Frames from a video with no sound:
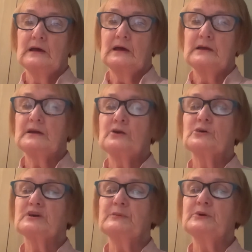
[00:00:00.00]
In our own
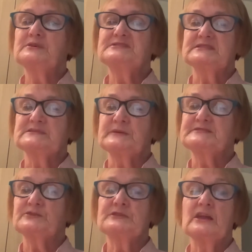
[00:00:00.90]
communities, we've
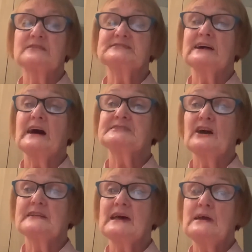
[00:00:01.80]
stood alongside
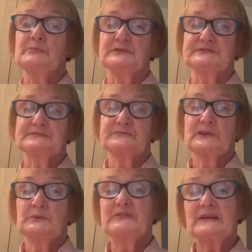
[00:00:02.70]
our neighbours.
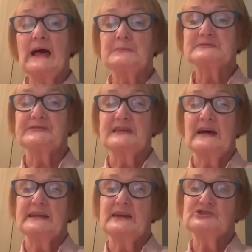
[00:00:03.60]
We've clapped for the
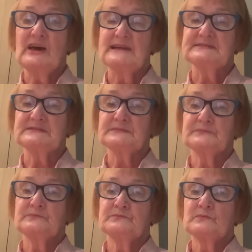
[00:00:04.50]
NHS.
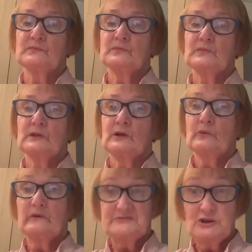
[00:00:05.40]

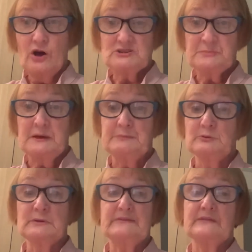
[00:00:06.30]
We've talked to people
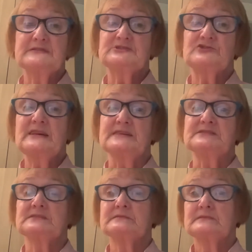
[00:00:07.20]
who live on the
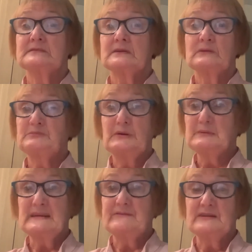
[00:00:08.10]
street. We've
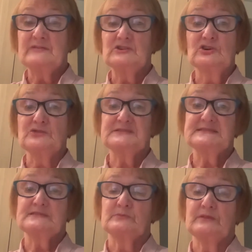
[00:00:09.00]
probably never even
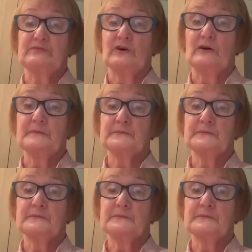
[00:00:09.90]
noticed them before.